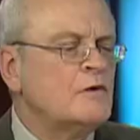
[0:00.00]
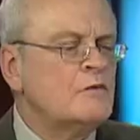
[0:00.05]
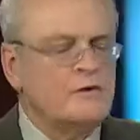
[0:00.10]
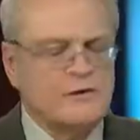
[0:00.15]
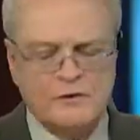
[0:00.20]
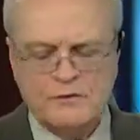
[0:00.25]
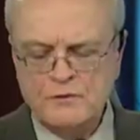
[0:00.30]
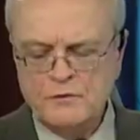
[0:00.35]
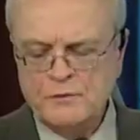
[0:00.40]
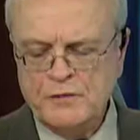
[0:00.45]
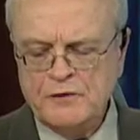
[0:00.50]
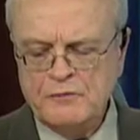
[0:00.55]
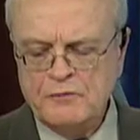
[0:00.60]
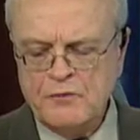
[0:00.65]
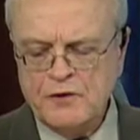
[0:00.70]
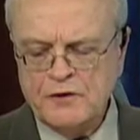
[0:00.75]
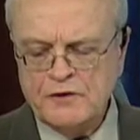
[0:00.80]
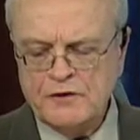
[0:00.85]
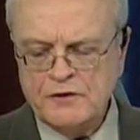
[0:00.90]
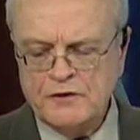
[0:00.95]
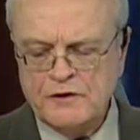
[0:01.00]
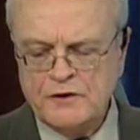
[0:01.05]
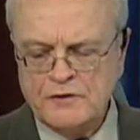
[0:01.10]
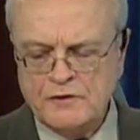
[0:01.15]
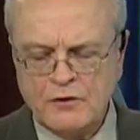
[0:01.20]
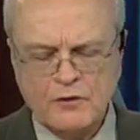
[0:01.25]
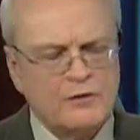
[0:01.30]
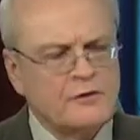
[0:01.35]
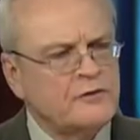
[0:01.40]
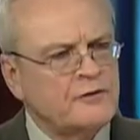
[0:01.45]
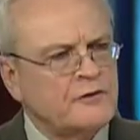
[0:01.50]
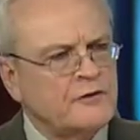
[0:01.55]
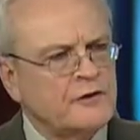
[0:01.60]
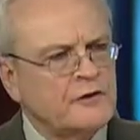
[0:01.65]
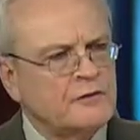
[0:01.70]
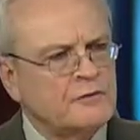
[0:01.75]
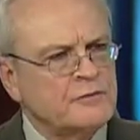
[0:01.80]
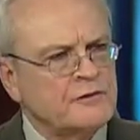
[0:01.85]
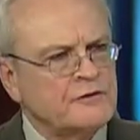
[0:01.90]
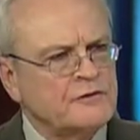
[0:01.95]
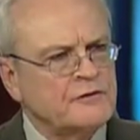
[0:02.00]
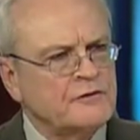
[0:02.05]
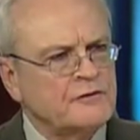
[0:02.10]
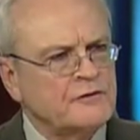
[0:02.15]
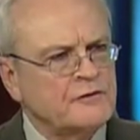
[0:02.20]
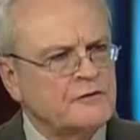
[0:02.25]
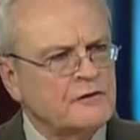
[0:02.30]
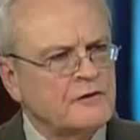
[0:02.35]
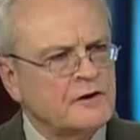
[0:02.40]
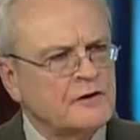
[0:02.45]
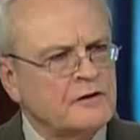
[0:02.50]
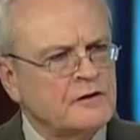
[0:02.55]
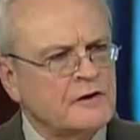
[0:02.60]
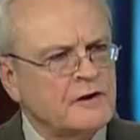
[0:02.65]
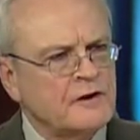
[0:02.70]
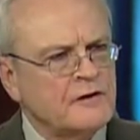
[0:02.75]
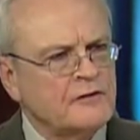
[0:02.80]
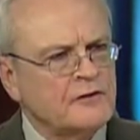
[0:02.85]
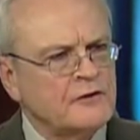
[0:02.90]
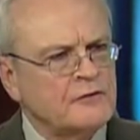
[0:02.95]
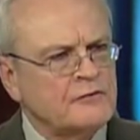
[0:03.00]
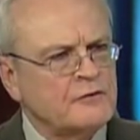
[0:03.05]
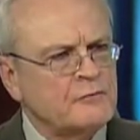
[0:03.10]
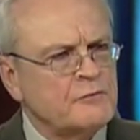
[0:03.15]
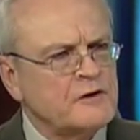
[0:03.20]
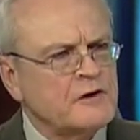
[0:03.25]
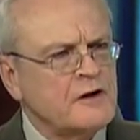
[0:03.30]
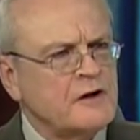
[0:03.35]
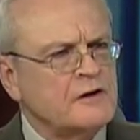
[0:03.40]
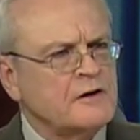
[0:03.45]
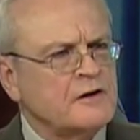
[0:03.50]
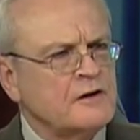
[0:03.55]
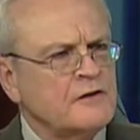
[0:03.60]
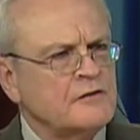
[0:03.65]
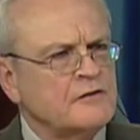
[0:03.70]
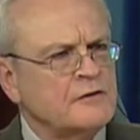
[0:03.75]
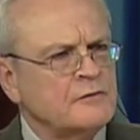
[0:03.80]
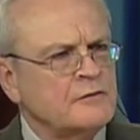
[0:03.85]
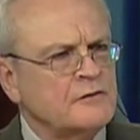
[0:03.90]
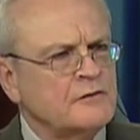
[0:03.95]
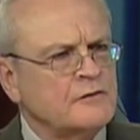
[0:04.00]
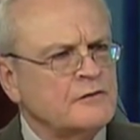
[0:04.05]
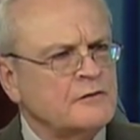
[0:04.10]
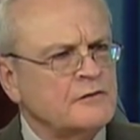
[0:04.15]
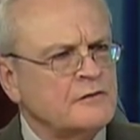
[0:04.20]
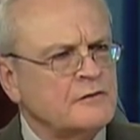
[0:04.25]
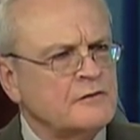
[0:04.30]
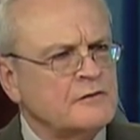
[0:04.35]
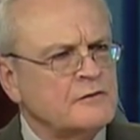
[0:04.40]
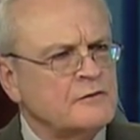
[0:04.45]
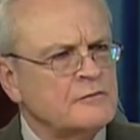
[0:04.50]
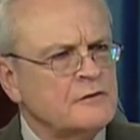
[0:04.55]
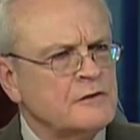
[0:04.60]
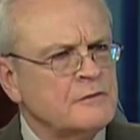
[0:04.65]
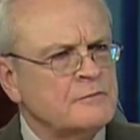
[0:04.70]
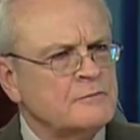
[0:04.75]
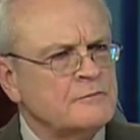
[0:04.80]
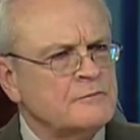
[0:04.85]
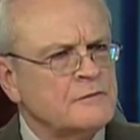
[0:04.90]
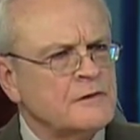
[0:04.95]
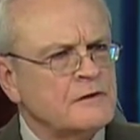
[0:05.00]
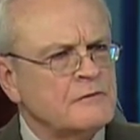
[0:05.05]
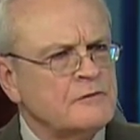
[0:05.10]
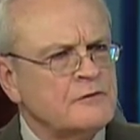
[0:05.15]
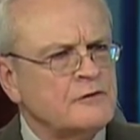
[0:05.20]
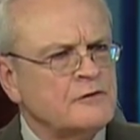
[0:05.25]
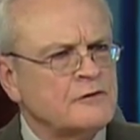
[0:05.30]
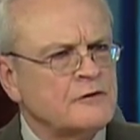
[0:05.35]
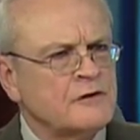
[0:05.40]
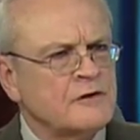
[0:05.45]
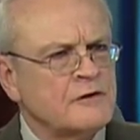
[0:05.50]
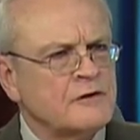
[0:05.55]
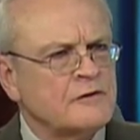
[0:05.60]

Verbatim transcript: Well, uh, you've been working in wholesale business and online. So so what kind of customers are you uh, used to